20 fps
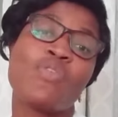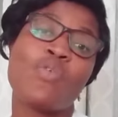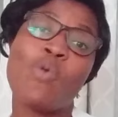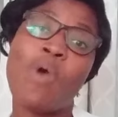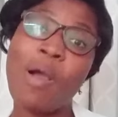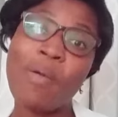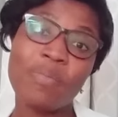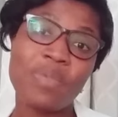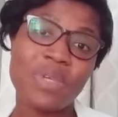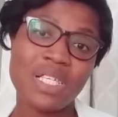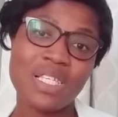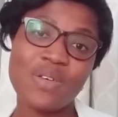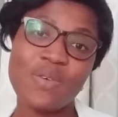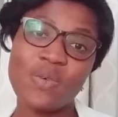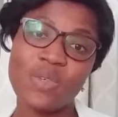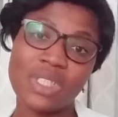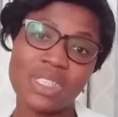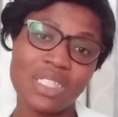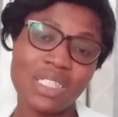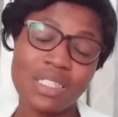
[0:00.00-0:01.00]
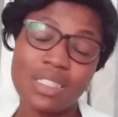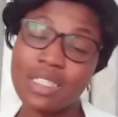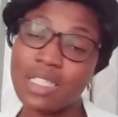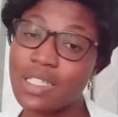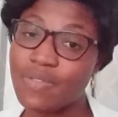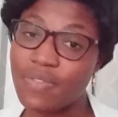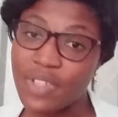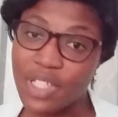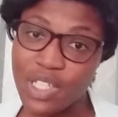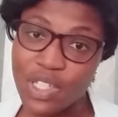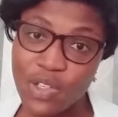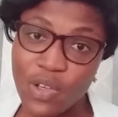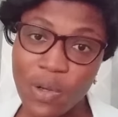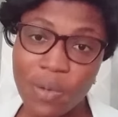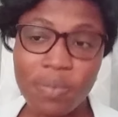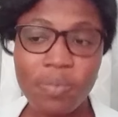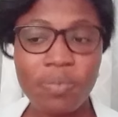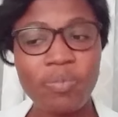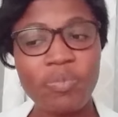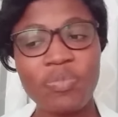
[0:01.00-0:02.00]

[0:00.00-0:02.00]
one person watches this video